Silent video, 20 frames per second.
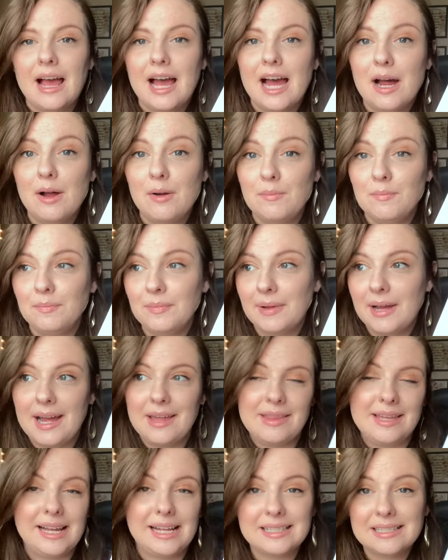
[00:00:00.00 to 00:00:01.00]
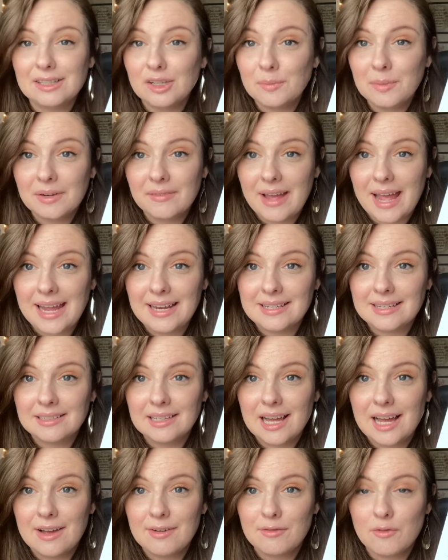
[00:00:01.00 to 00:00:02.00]
Um, I think it's a little bit of a hate to
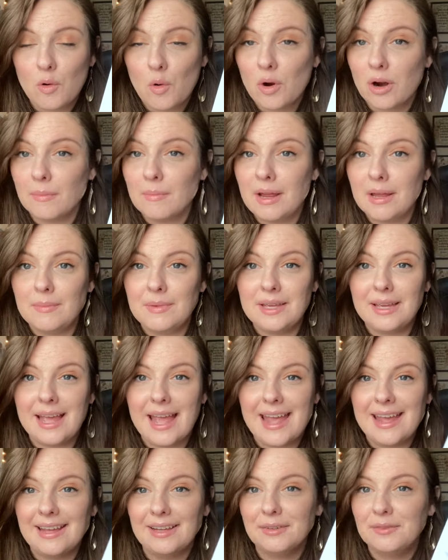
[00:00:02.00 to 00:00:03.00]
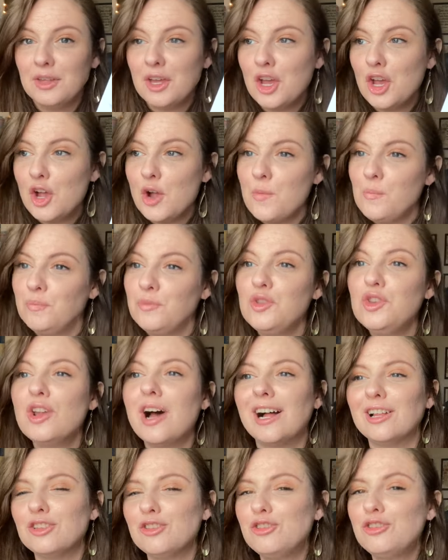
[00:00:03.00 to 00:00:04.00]
love, or maybe a
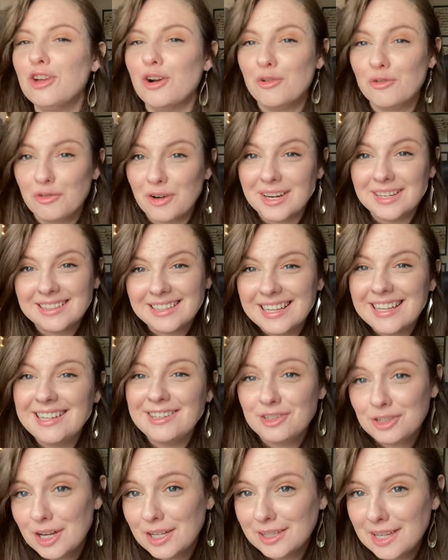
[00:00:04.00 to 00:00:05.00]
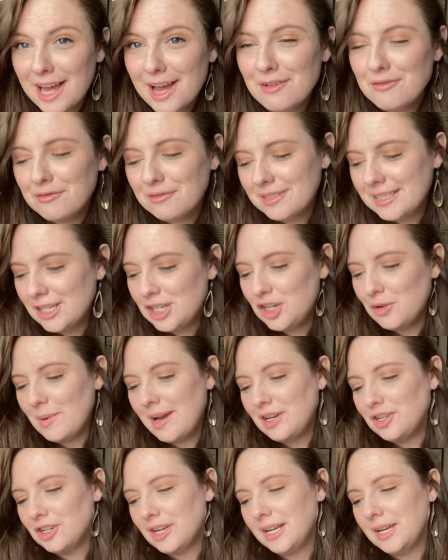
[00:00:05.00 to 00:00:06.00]
not so friendly to love
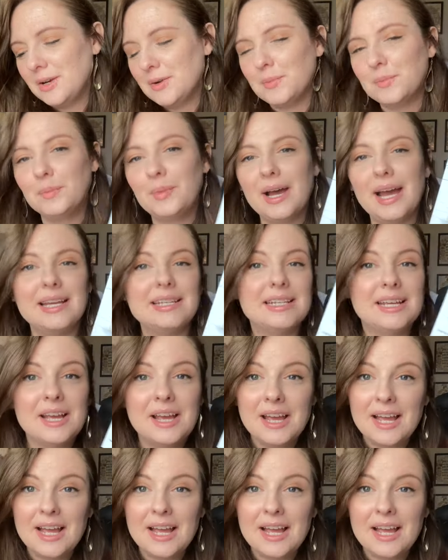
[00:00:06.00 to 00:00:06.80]
situation, but